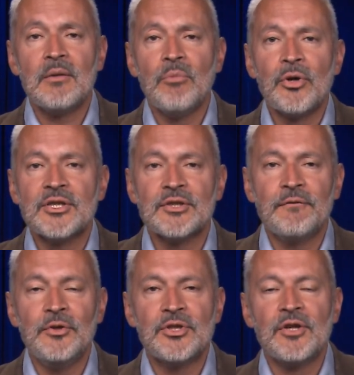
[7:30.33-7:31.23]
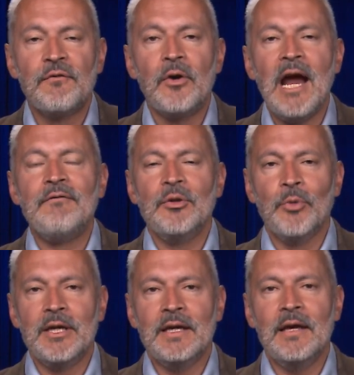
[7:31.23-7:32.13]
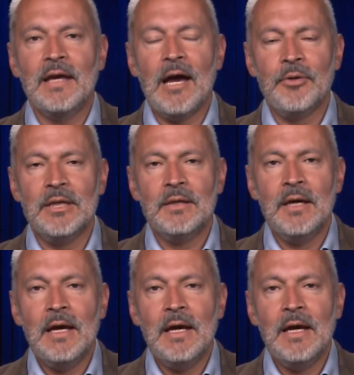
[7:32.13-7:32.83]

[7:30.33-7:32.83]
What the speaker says: more just future for everyone in King County.